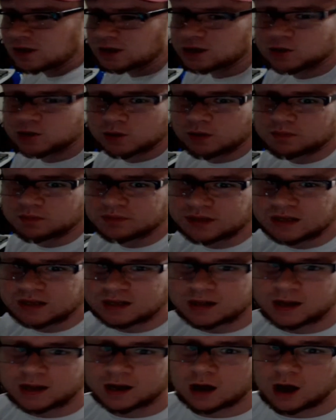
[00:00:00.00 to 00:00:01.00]

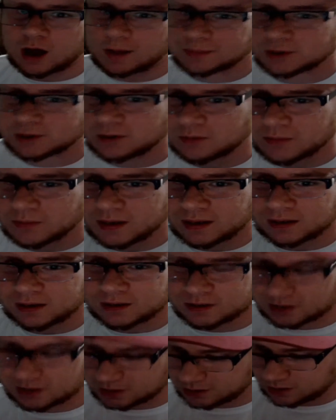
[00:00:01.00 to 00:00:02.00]
UMD like optical
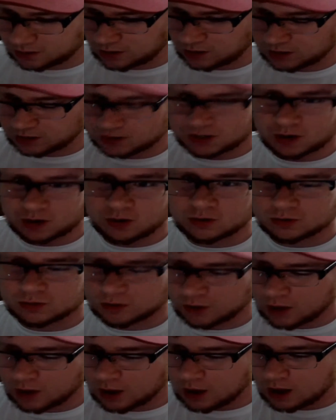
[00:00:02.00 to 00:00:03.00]
medias are so
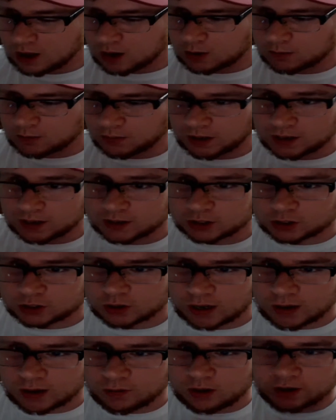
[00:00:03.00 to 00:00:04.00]
cool. But the
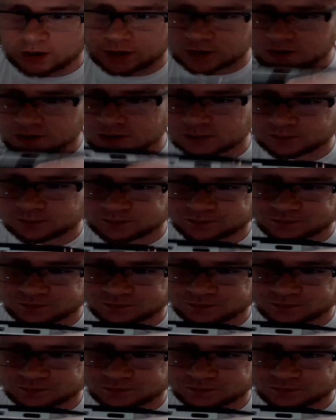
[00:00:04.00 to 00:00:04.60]
tray works.